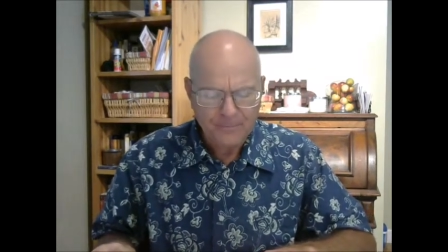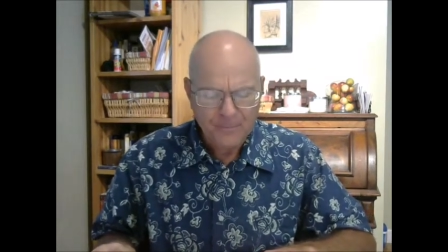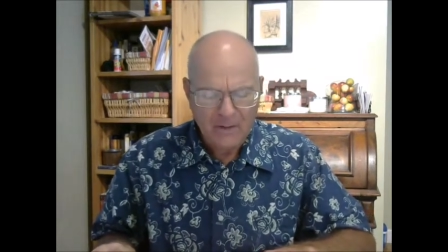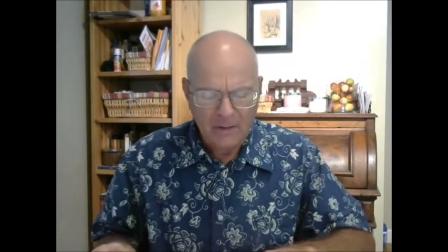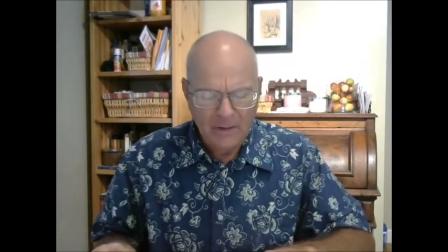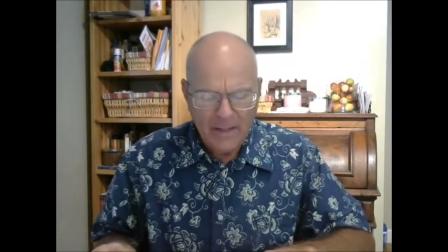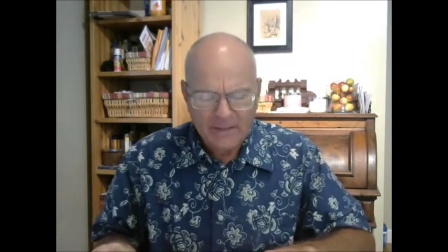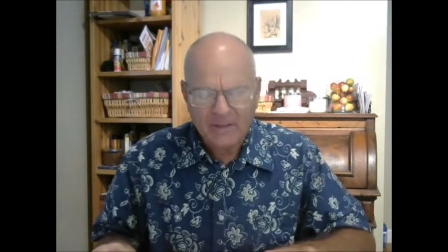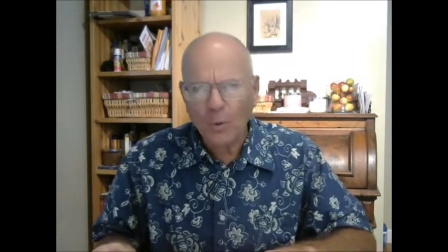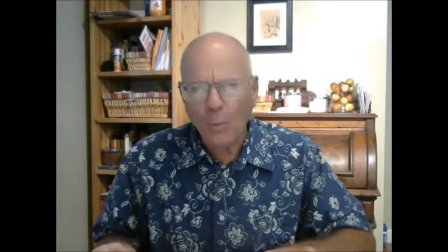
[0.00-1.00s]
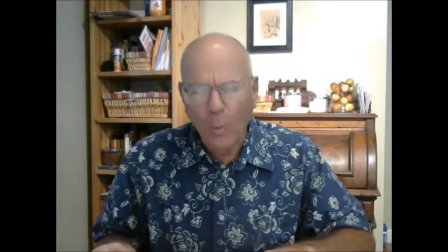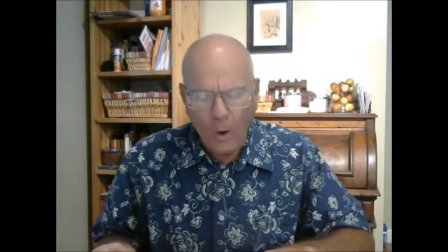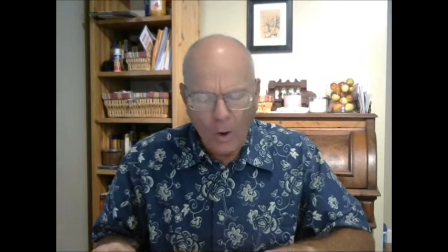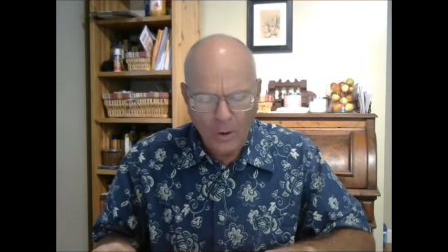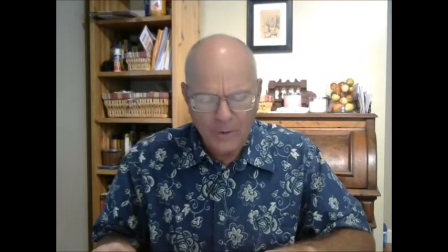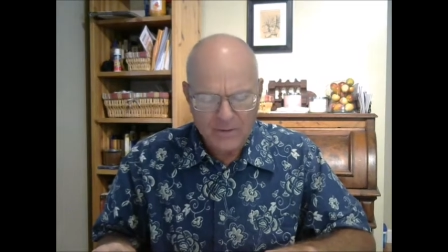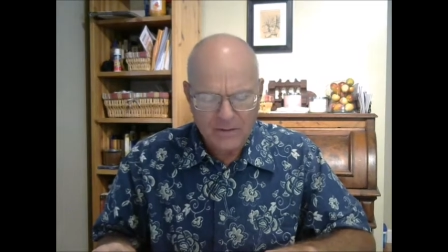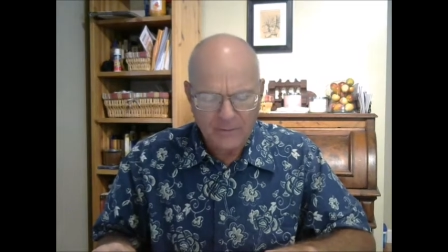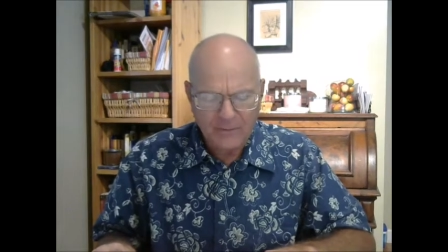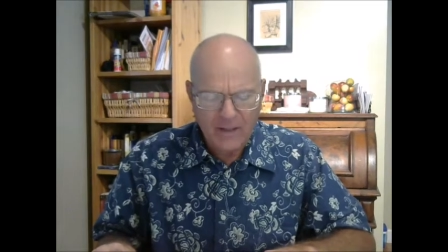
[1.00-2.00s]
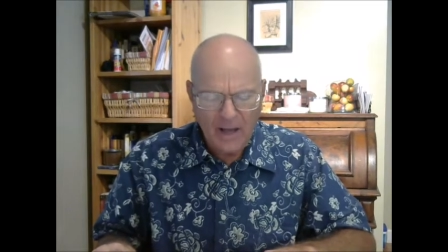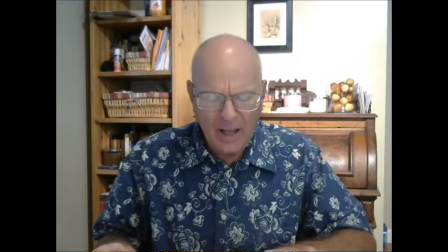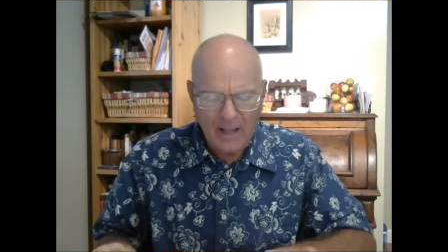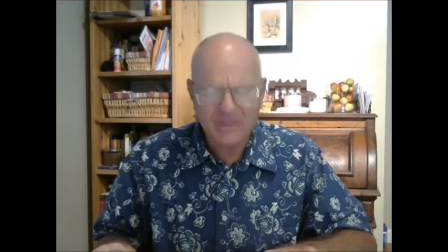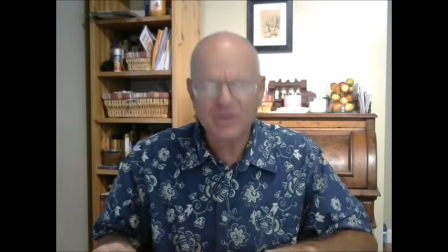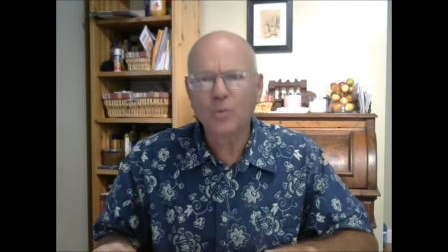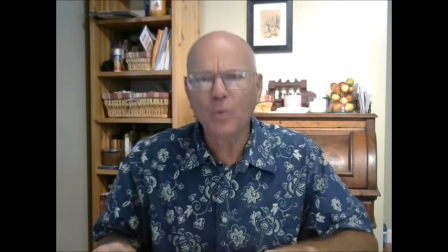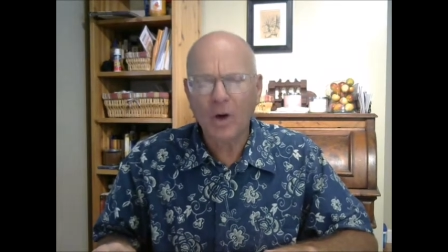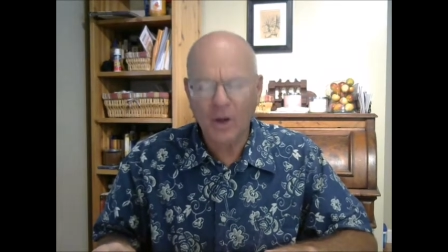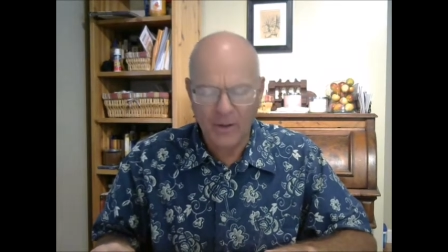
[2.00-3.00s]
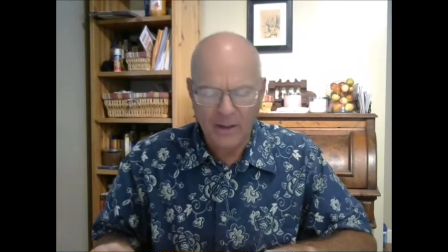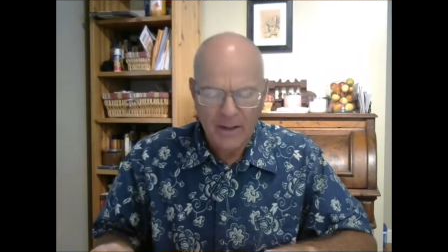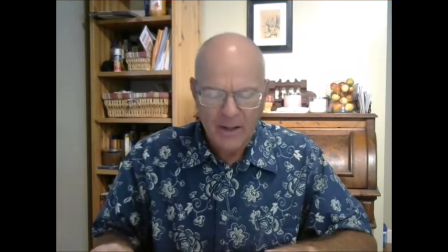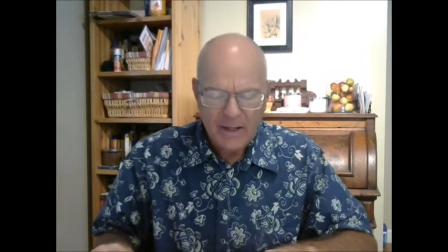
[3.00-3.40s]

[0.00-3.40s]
Let the walls of God's word